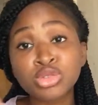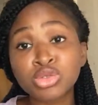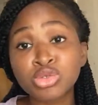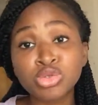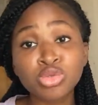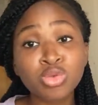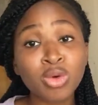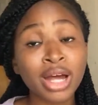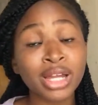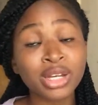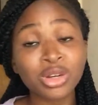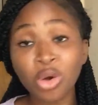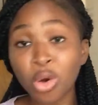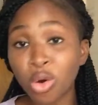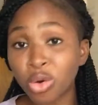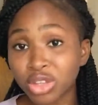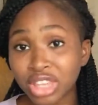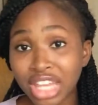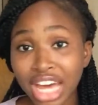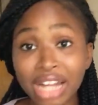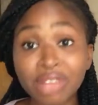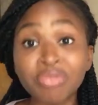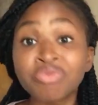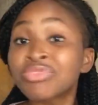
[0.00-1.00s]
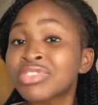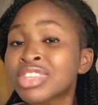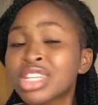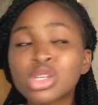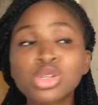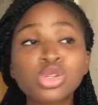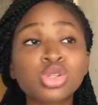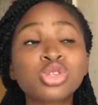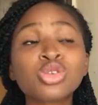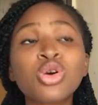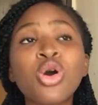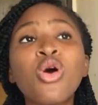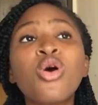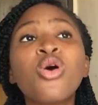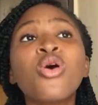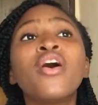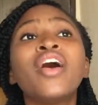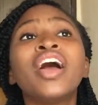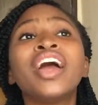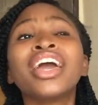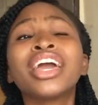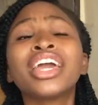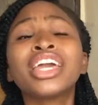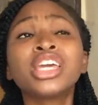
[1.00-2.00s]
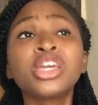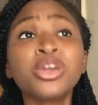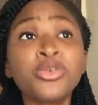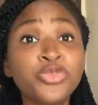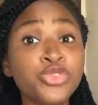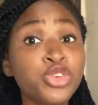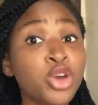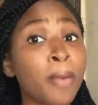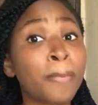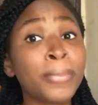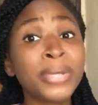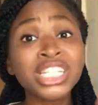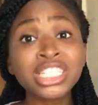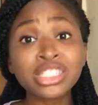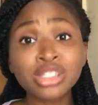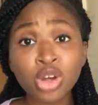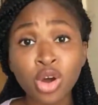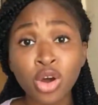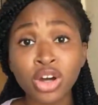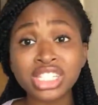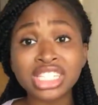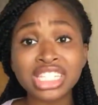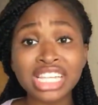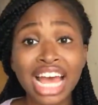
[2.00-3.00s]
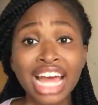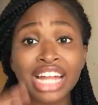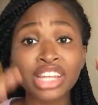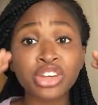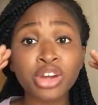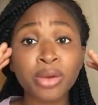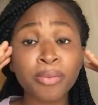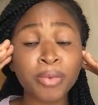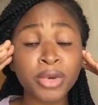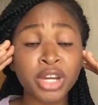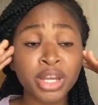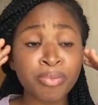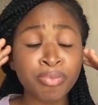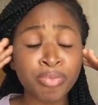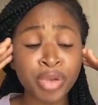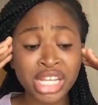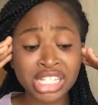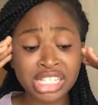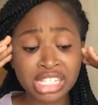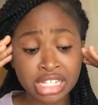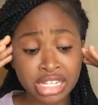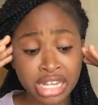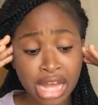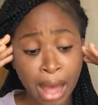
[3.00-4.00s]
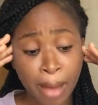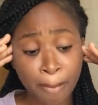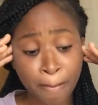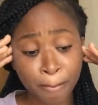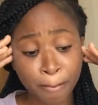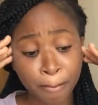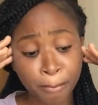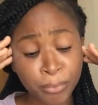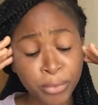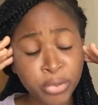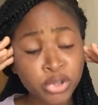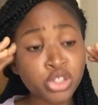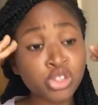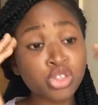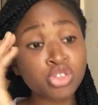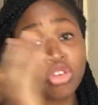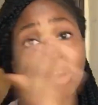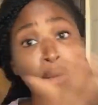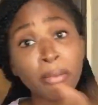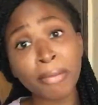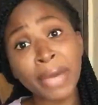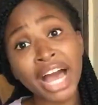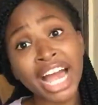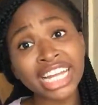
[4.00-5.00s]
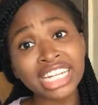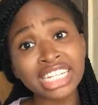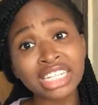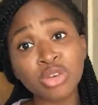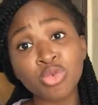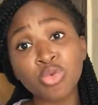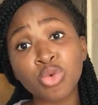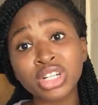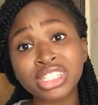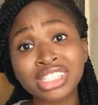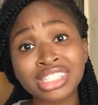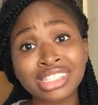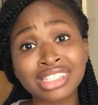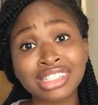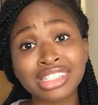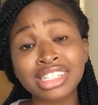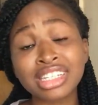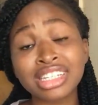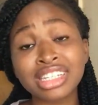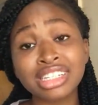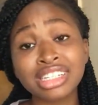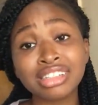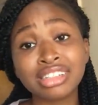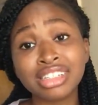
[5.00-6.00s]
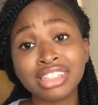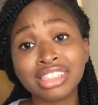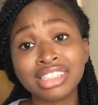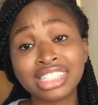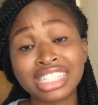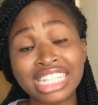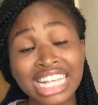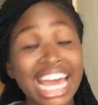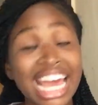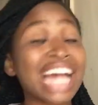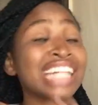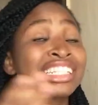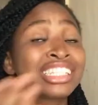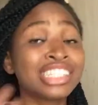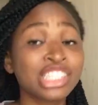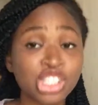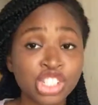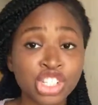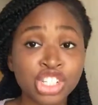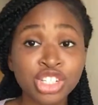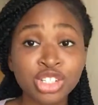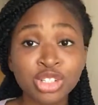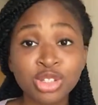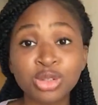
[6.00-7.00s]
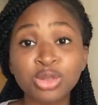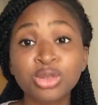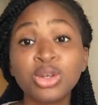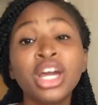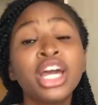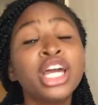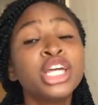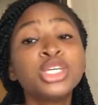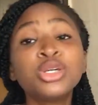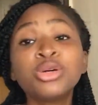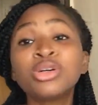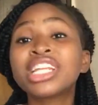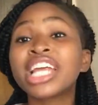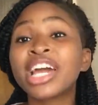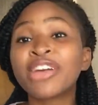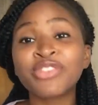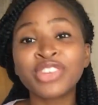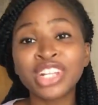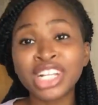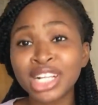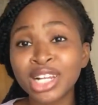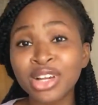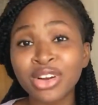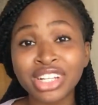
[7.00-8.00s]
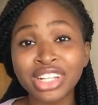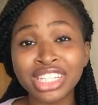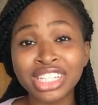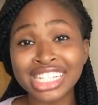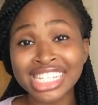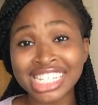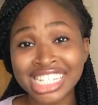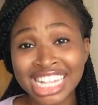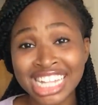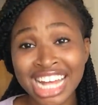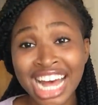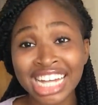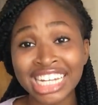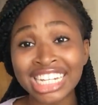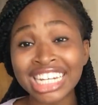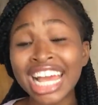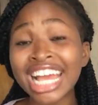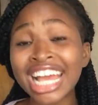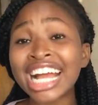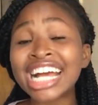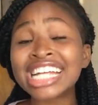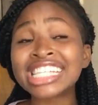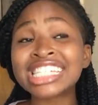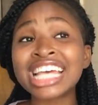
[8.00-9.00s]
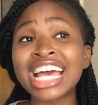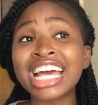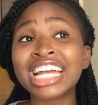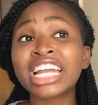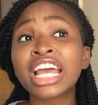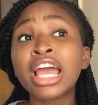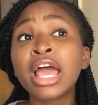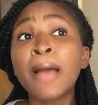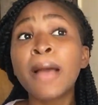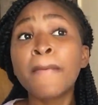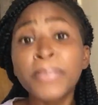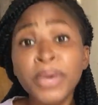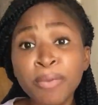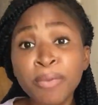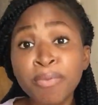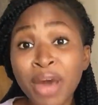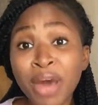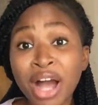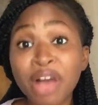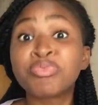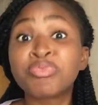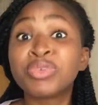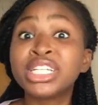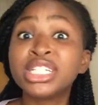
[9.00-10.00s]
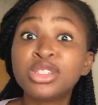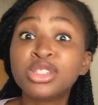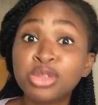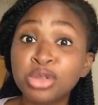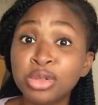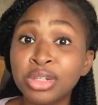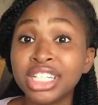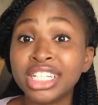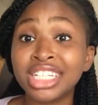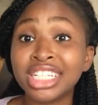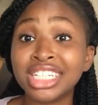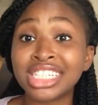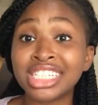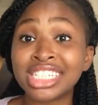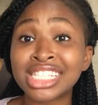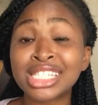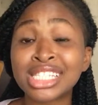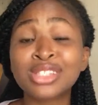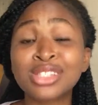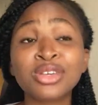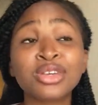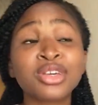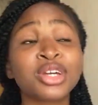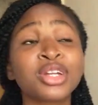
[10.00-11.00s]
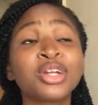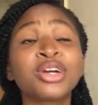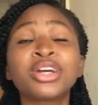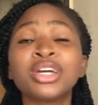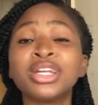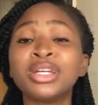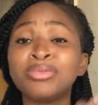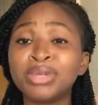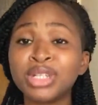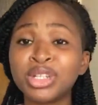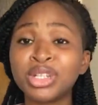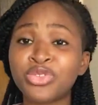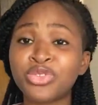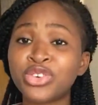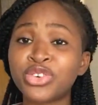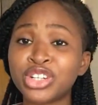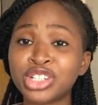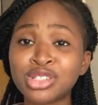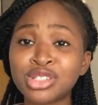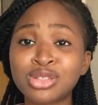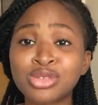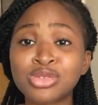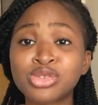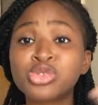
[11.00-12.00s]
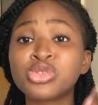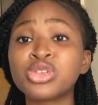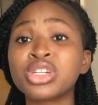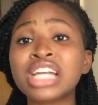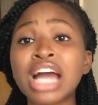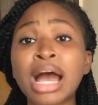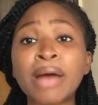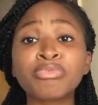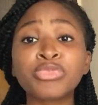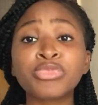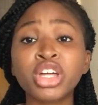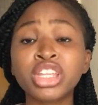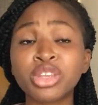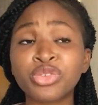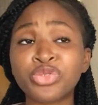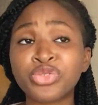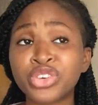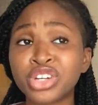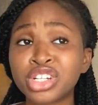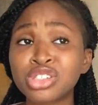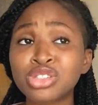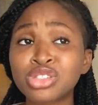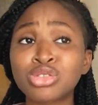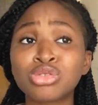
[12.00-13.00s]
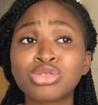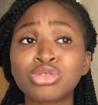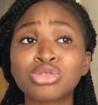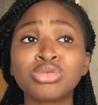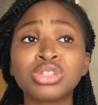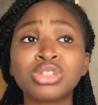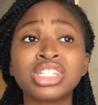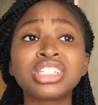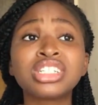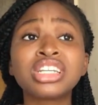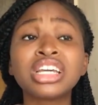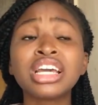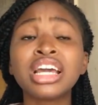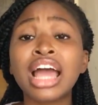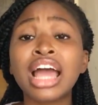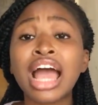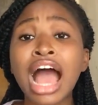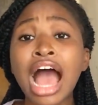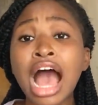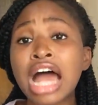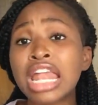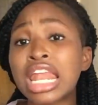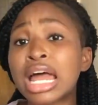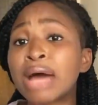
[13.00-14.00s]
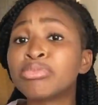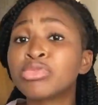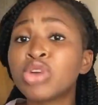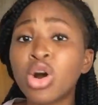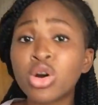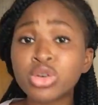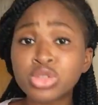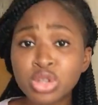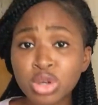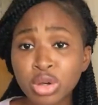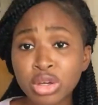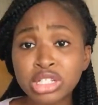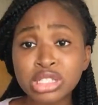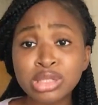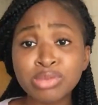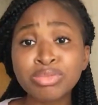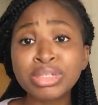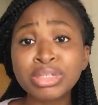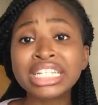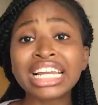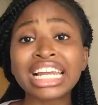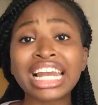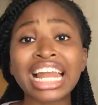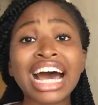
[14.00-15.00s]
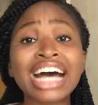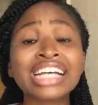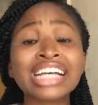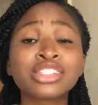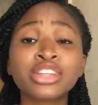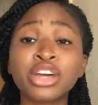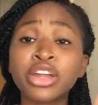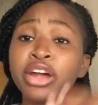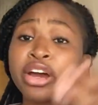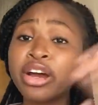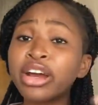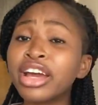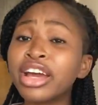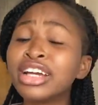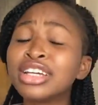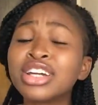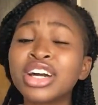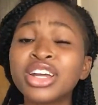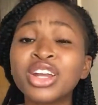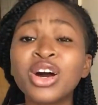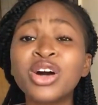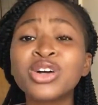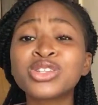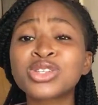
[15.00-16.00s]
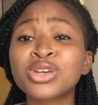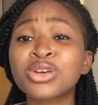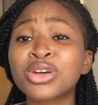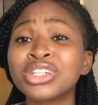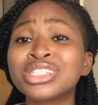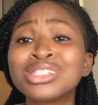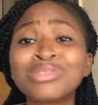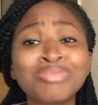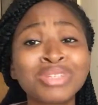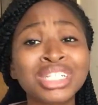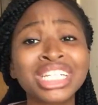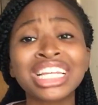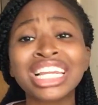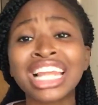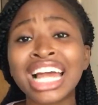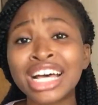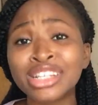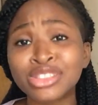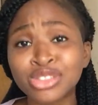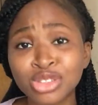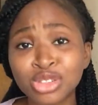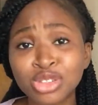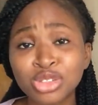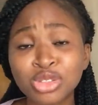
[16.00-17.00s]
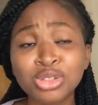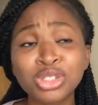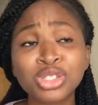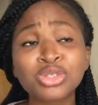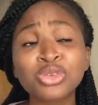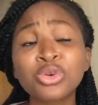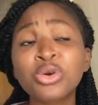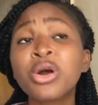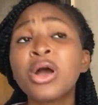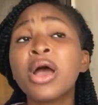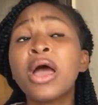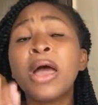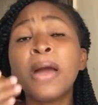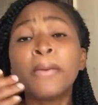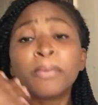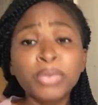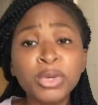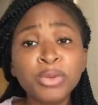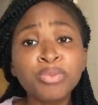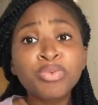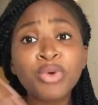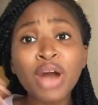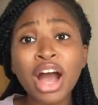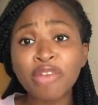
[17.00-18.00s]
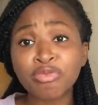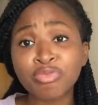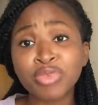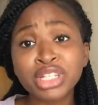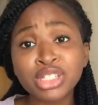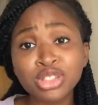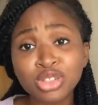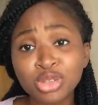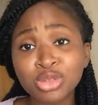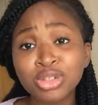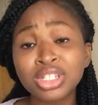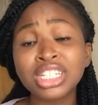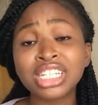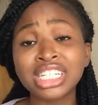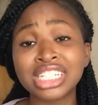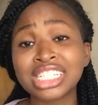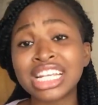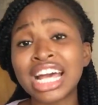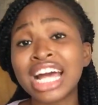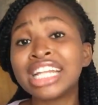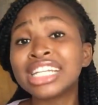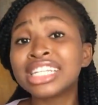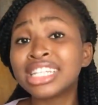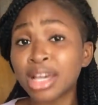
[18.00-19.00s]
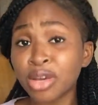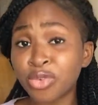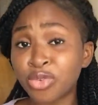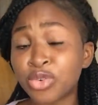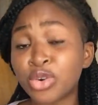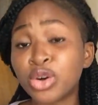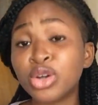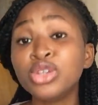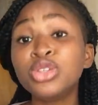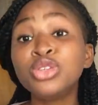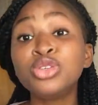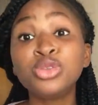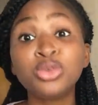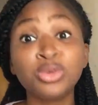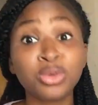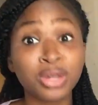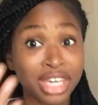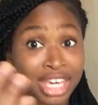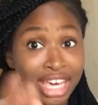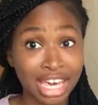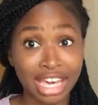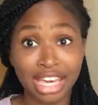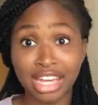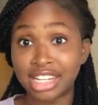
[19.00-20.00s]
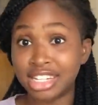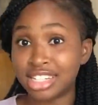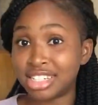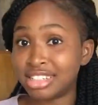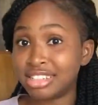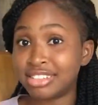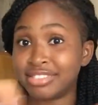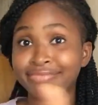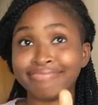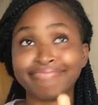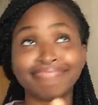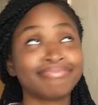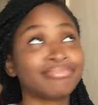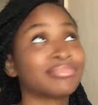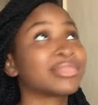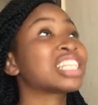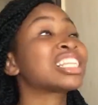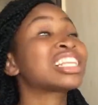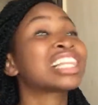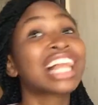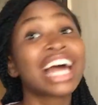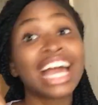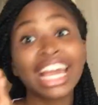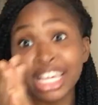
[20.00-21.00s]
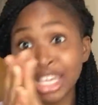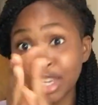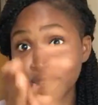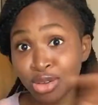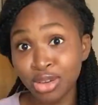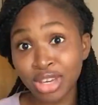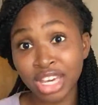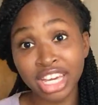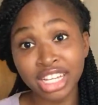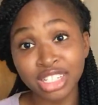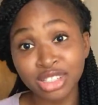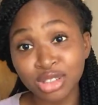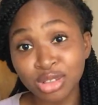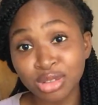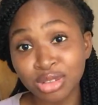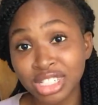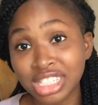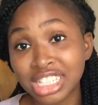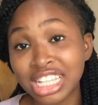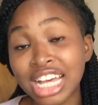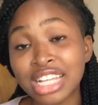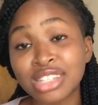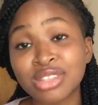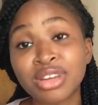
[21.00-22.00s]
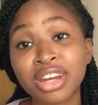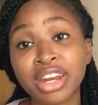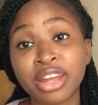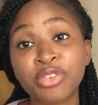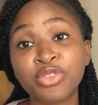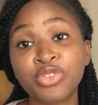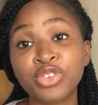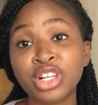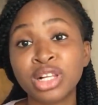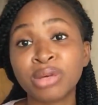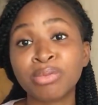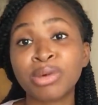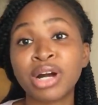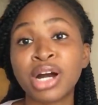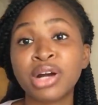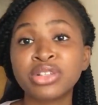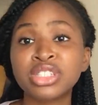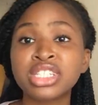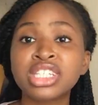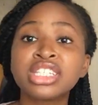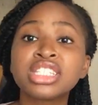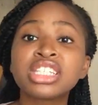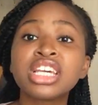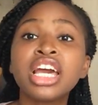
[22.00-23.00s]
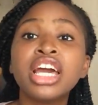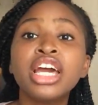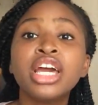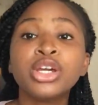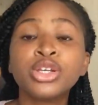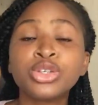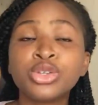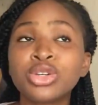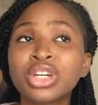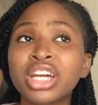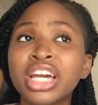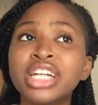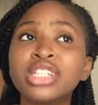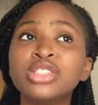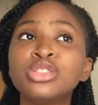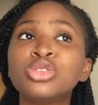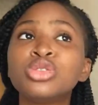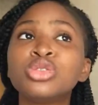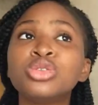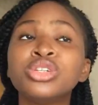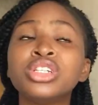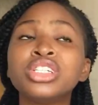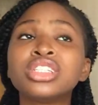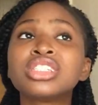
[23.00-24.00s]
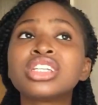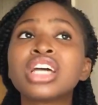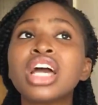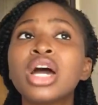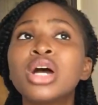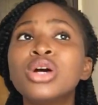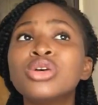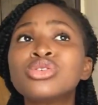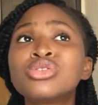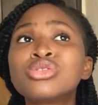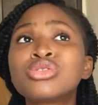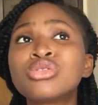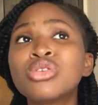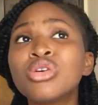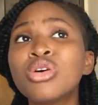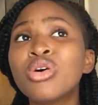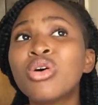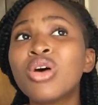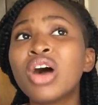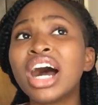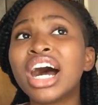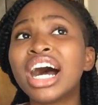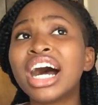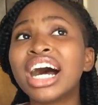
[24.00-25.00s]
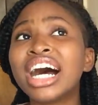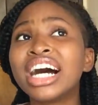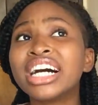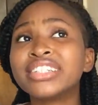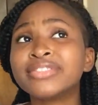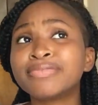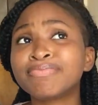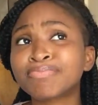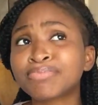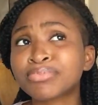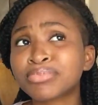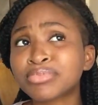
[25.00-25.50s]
to do and all that. So if you're being taught and you're a person that puts your mind in what they are teaching you, you definitely understand. Like I said, people have been doing it, so you're not going to be the first to do it. I'm not the first to do it, and I'm not also going to be the last. You're not also going to be the last to do it. So people have been doing it, and therefore you can do it. That's what I feel about it. You can do it. So I